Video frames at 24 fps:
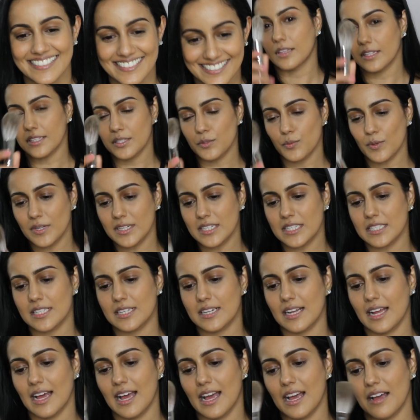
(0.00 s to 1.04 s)
This one
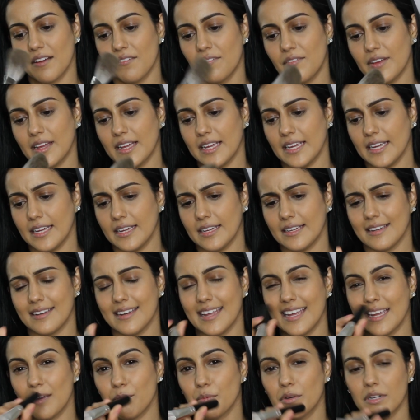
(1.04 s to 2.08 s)
doesn't have a
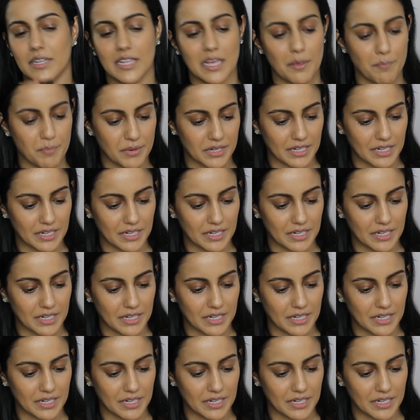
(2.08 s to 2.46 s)
name on it,